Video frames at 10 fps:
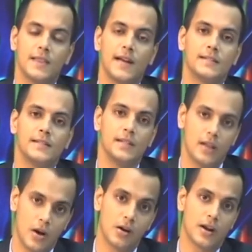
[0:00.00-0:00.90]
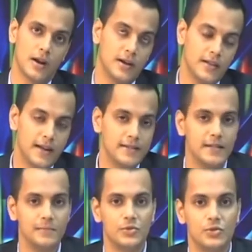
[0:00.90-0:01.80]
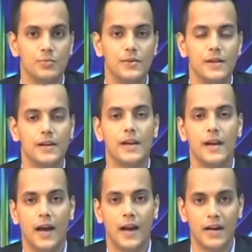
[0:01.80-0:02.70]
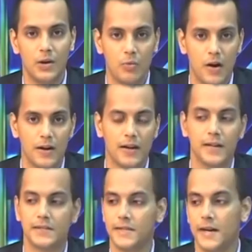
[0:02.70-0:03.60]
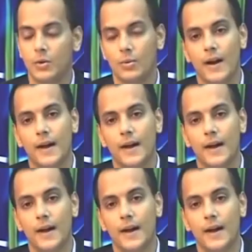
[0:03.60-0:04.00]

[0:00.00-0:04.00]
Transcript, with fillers: we also had the issue of boundary layer behavior